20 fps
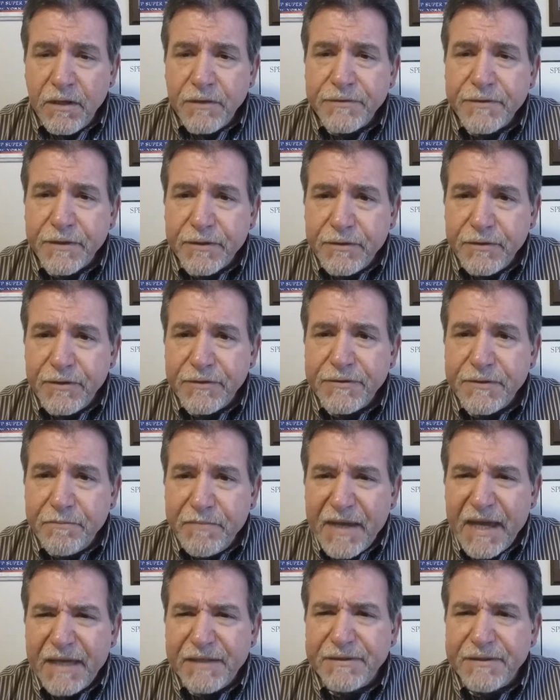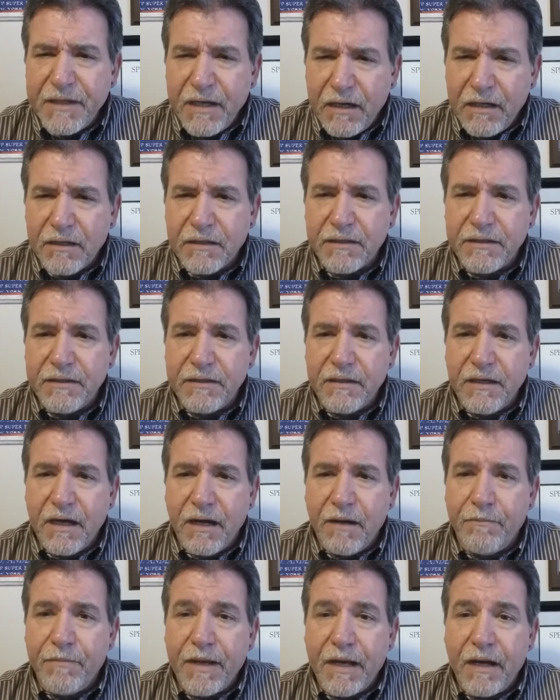the good, the bad, and the ugly
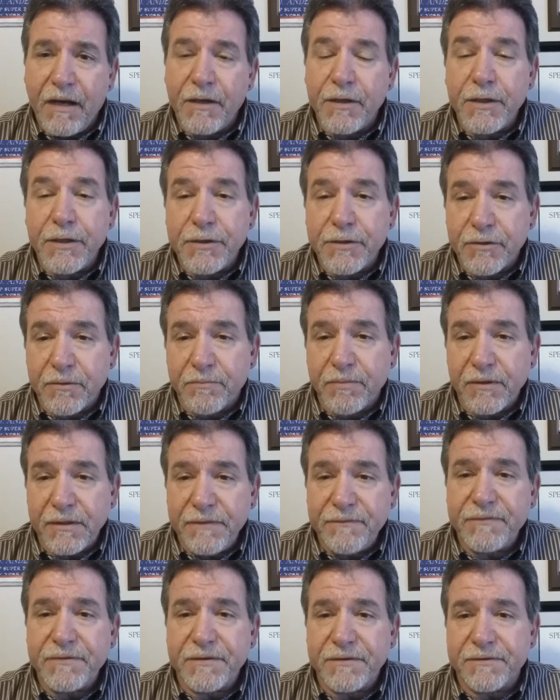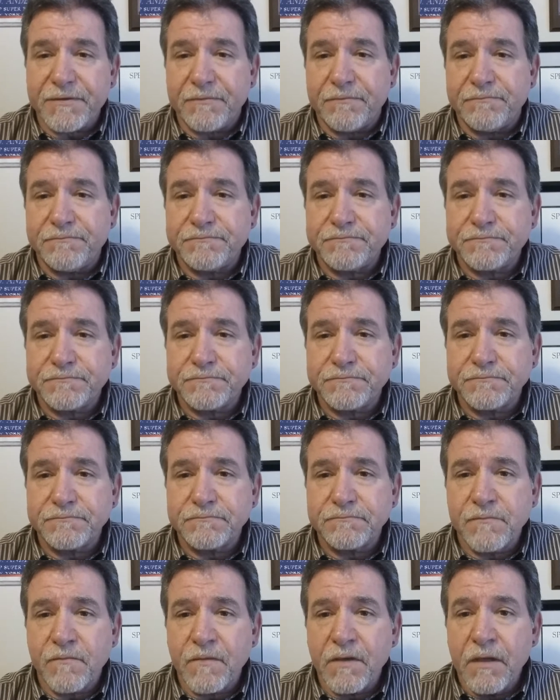about your belief system?
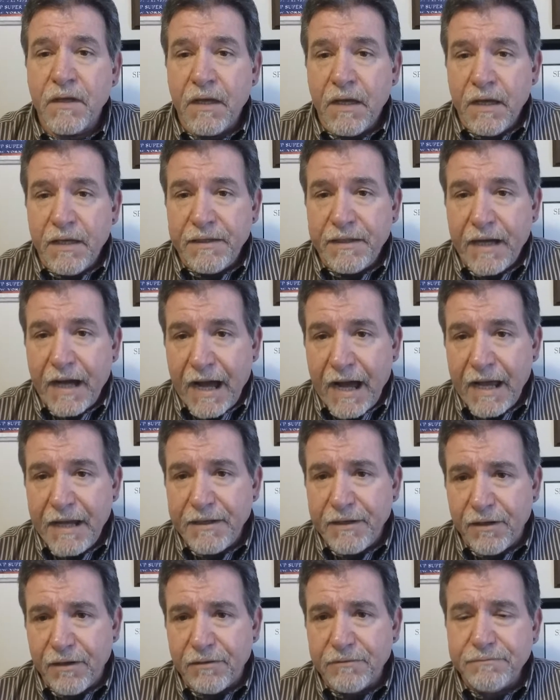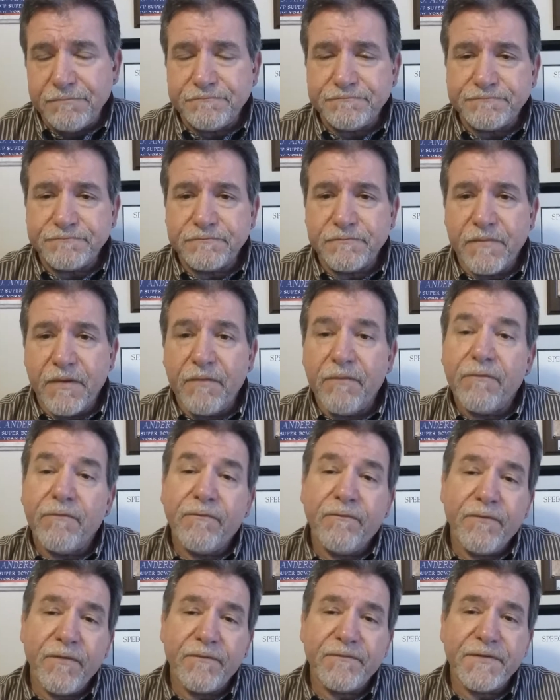Now, I know
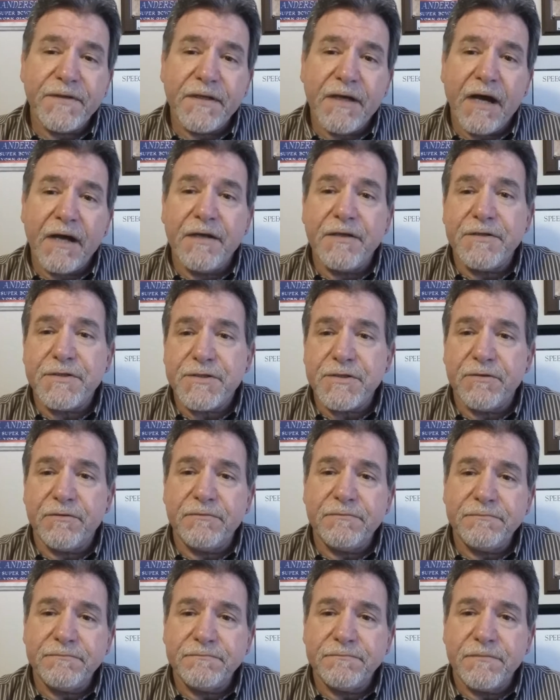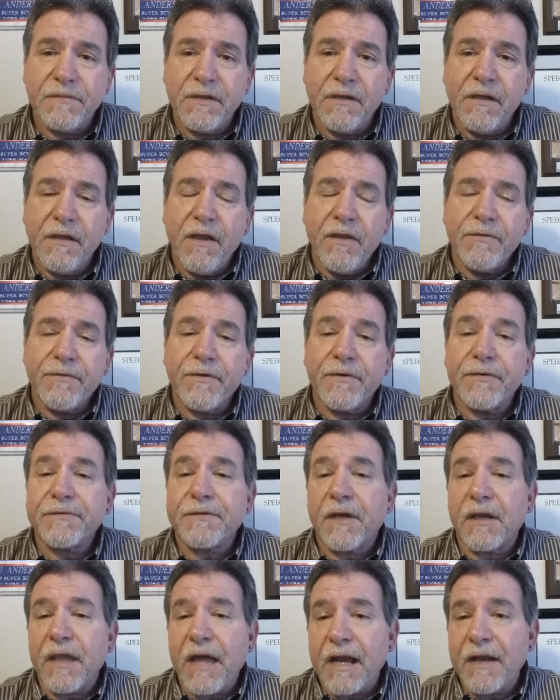59 in June, there's
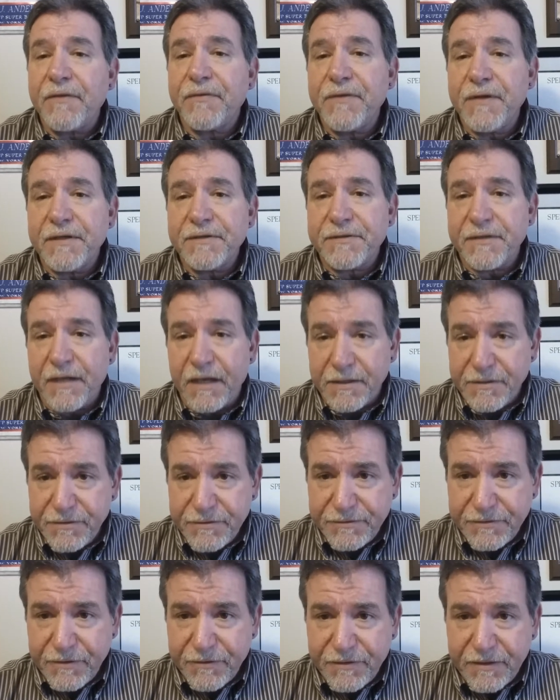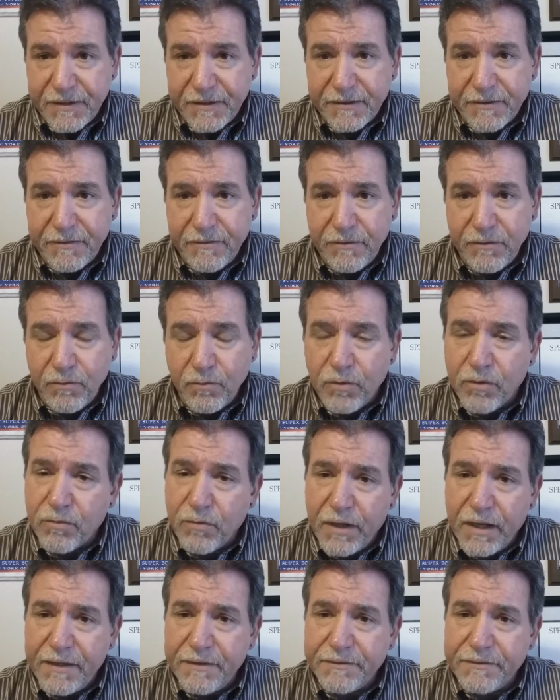a lot of things that I used to think were
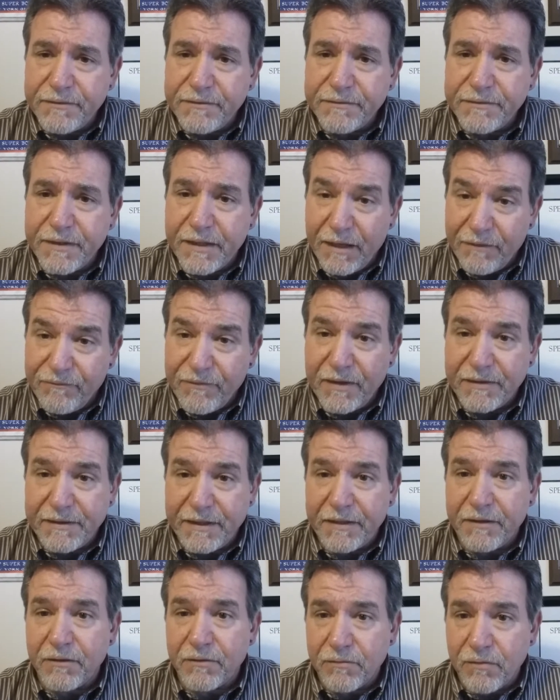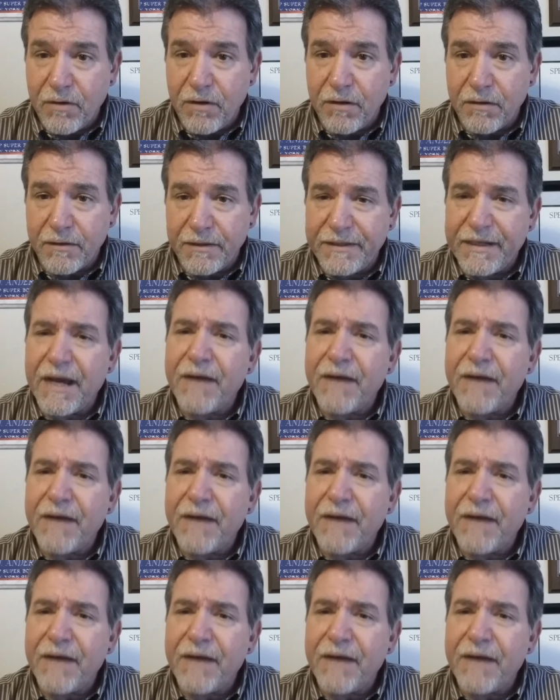right that I found out are wrong. And